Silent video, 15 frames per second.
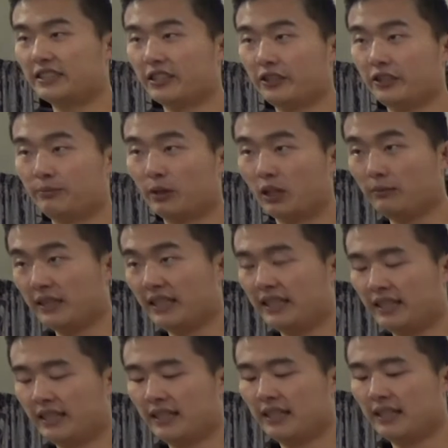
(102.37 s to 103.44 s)
So you
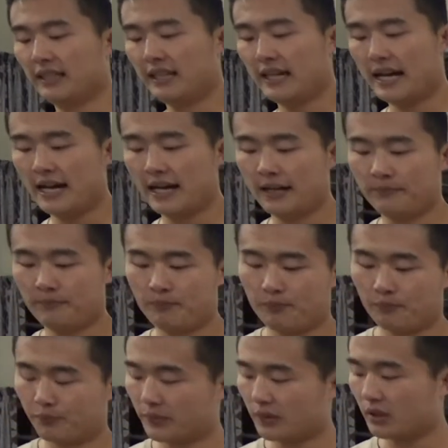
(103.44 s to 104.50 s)
probably
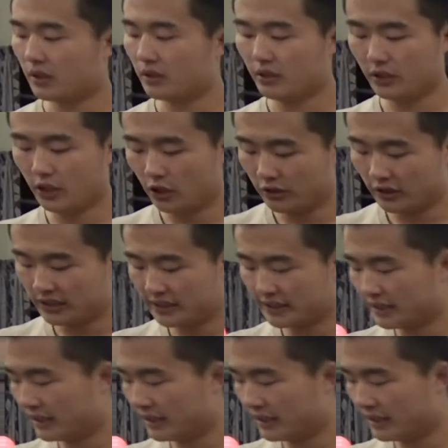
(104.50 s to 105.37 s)
know this